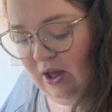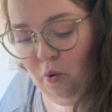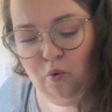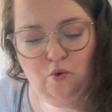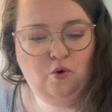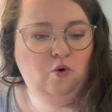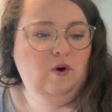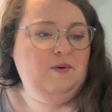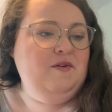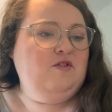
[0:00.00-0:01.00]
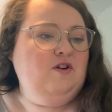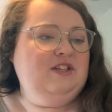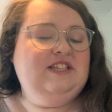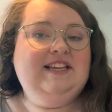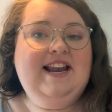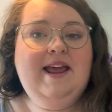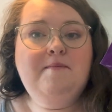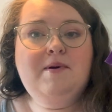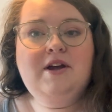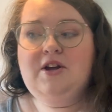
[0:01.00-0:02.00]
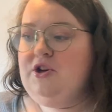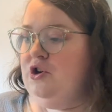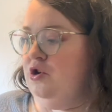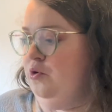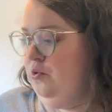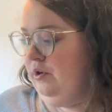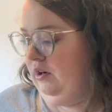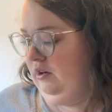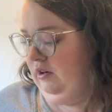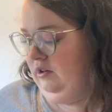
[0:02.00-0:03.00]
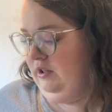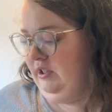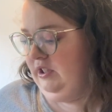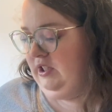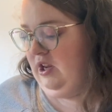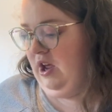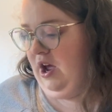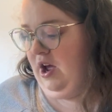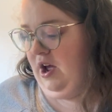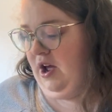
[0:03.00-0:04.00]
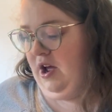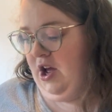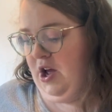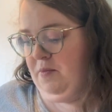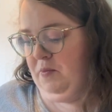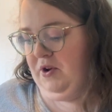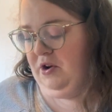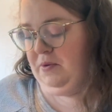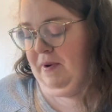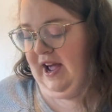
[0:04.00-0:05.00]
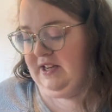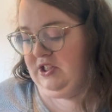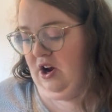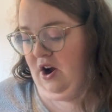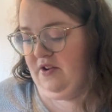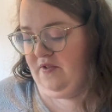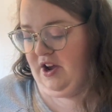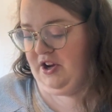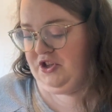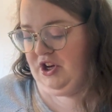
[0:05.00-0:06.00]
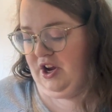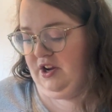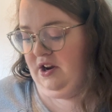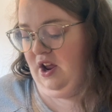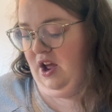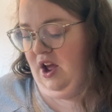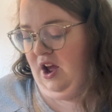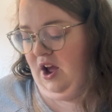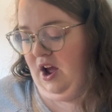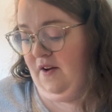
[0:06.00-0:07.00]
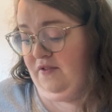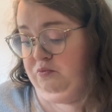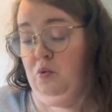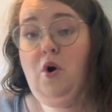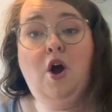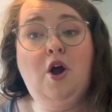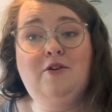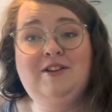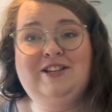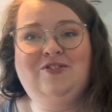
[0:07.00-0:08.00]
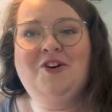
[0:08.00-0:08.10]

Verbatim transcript: Ooh, we've got slim noodles. Um, we got the pad thai version. Uh, whoa, this is four